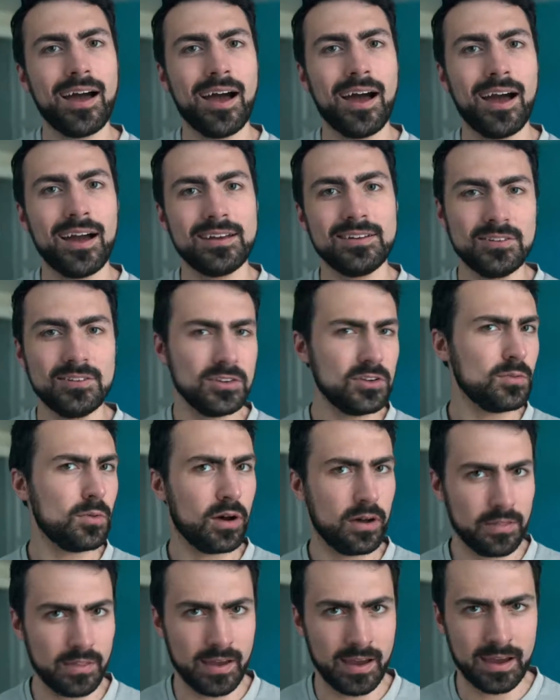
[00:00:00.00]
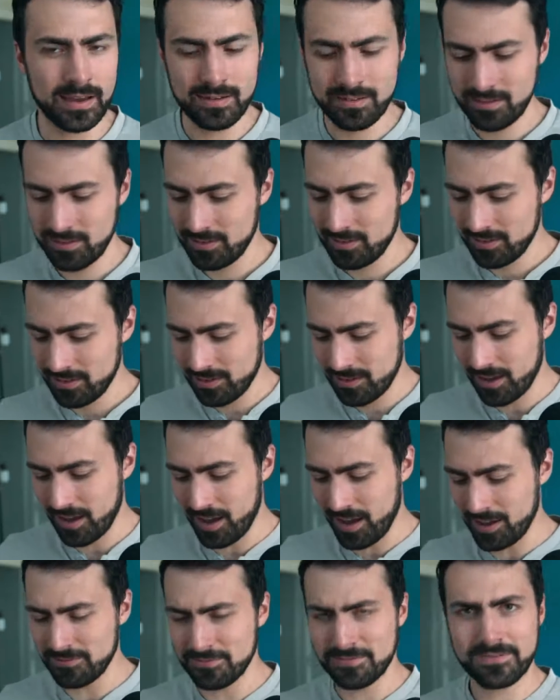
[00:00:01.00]
I knew all that.
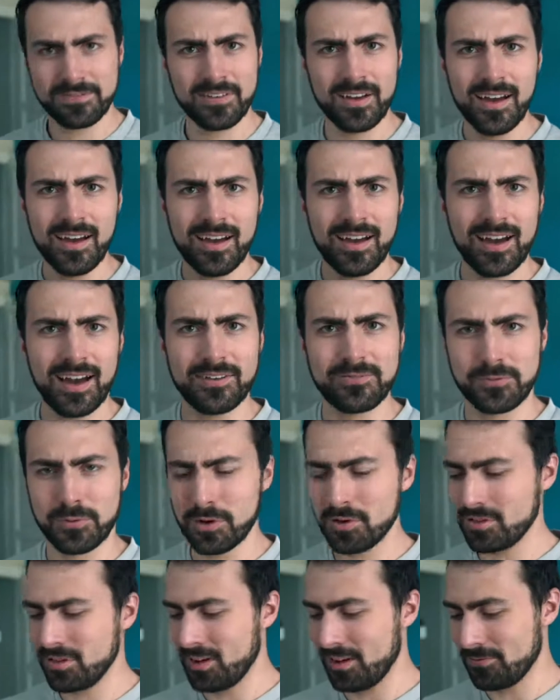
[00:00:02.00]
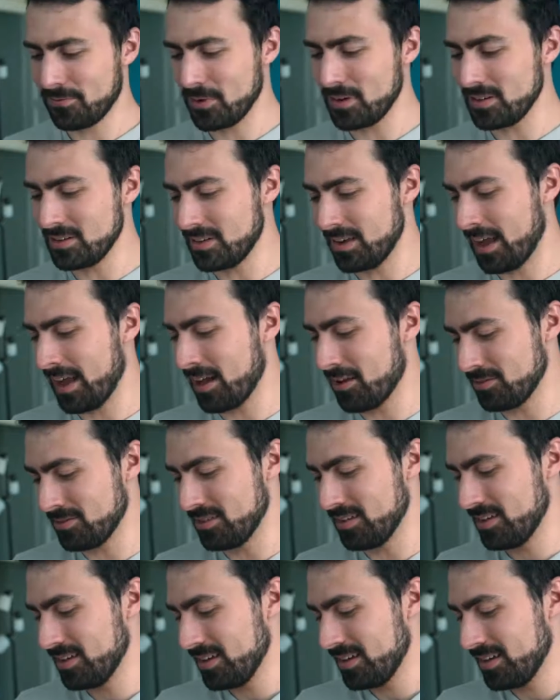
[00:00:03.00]
I've written
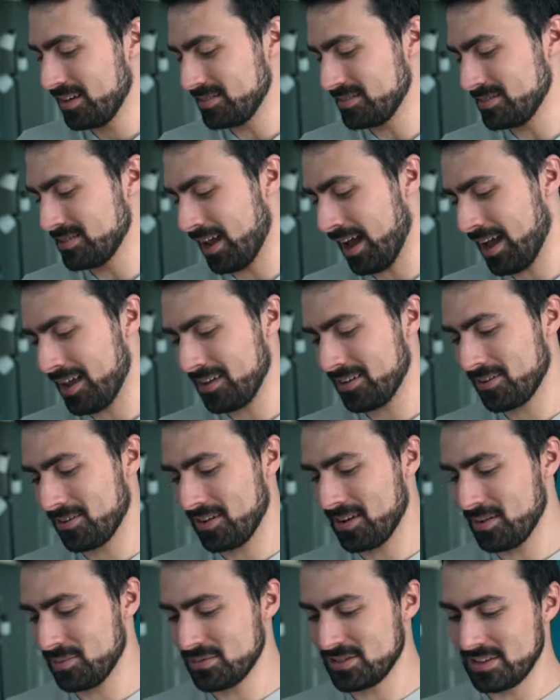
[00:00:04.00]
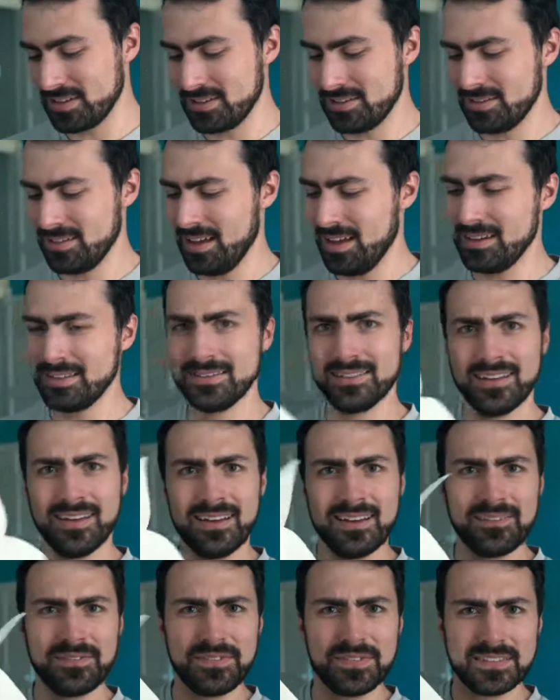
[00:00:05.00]
down diagrams and
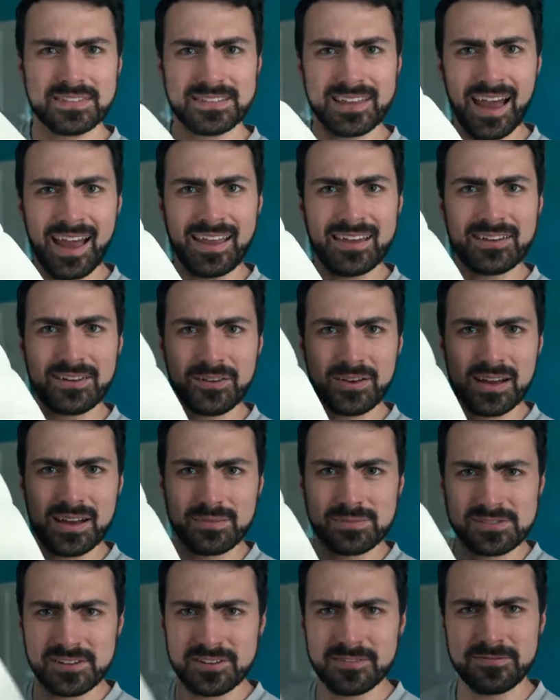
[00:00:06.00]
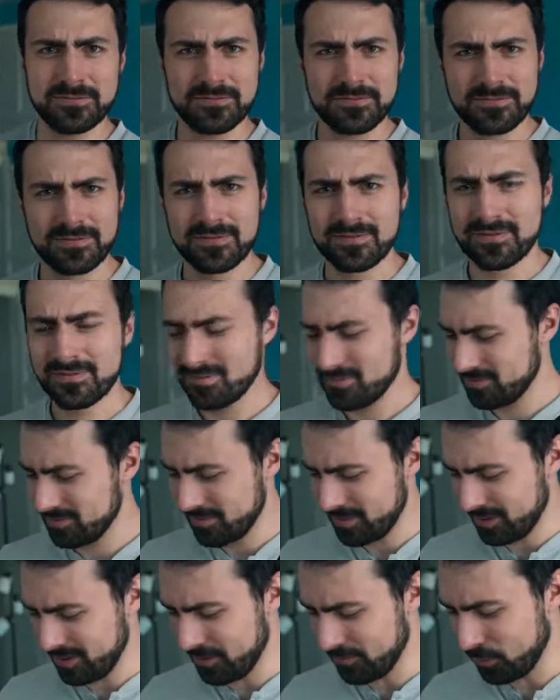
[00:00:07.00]
diagrams of
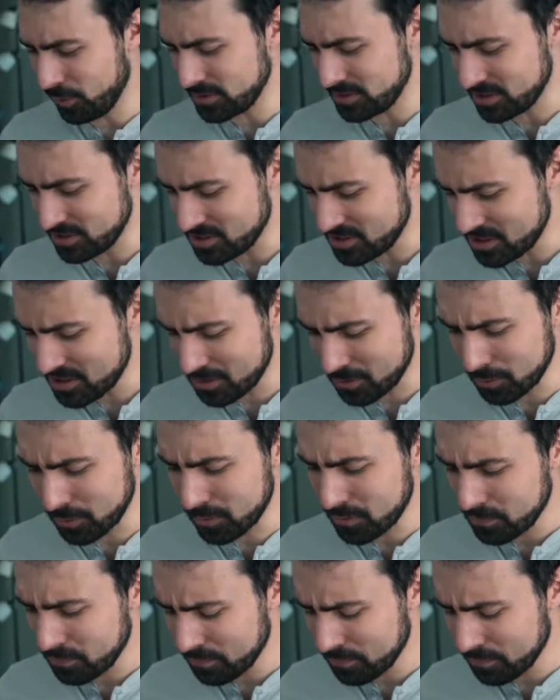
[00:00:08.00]
what to do,